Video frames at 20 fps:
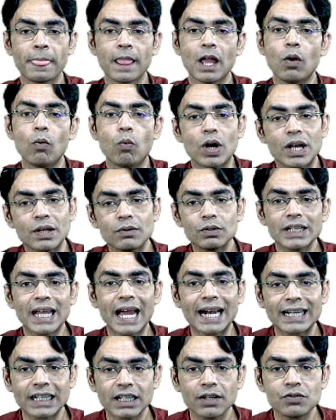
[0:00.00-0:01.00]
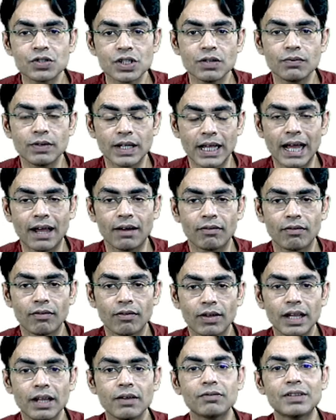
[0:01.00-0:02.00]
whatever the active gene we have,
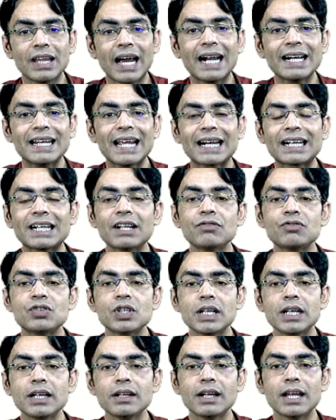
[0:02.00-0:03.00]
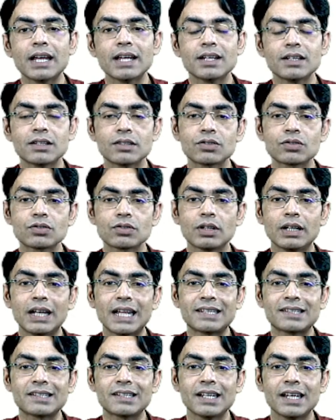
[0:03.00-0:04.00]
if that active gene is
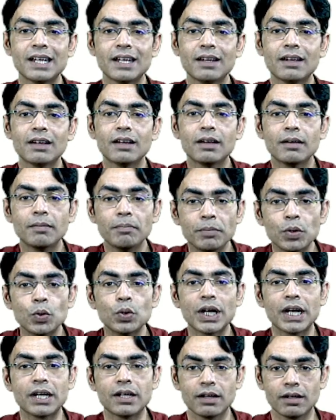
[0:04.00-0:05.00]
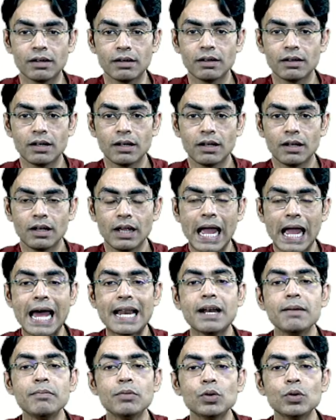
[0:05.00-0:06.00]
let's say mutated, and
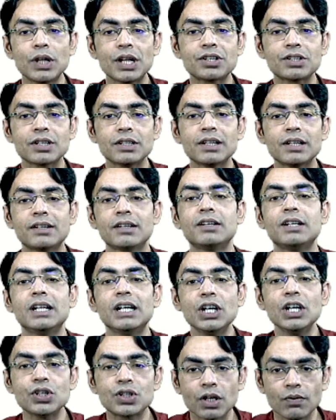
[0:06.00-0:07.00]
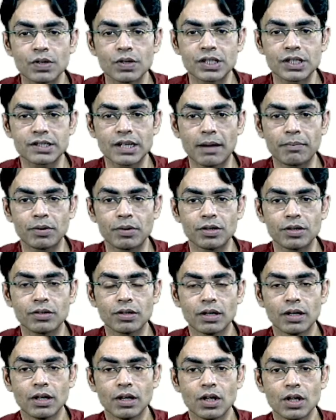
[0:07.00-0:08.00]
in mutation there is a deletion which has happened.
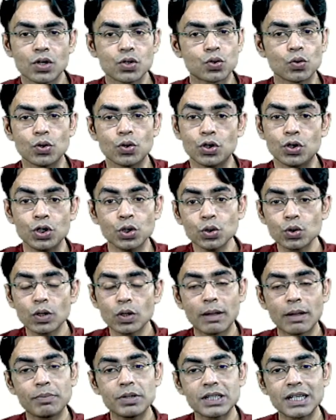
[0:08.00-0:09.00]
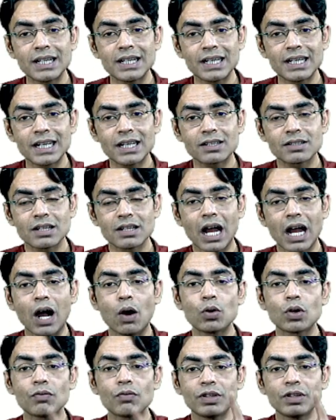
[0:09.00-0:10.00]
So due to epigenetics,
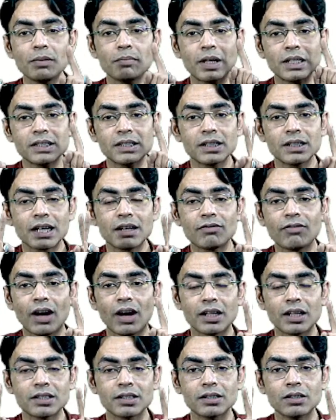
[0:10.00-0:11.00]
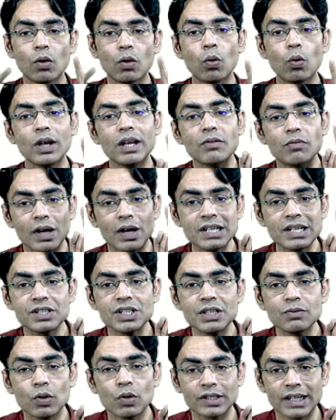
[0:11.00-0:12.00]
out of the mother and father, only one
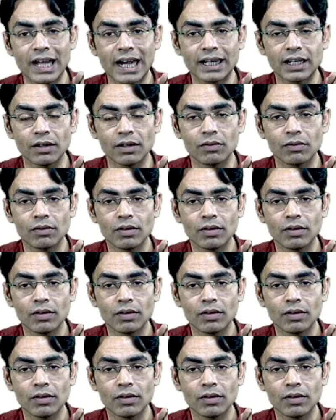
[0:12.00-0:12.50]
gene was active,